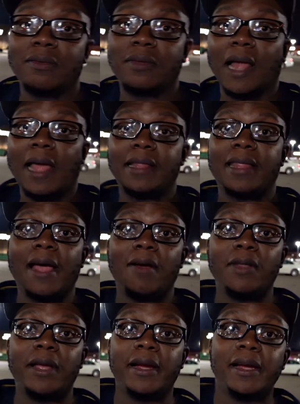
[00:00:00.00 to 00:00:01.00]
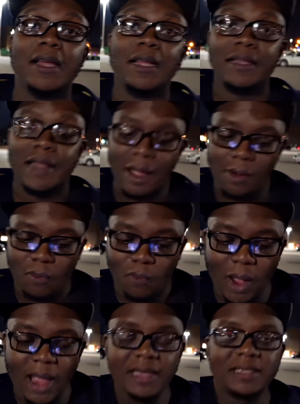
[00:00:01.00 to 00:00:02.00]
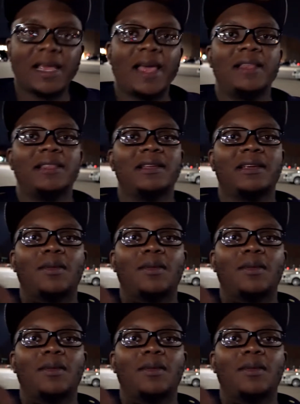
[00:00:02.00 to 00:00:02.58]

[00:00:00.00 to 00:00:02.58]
like down there. Now, why is that? Look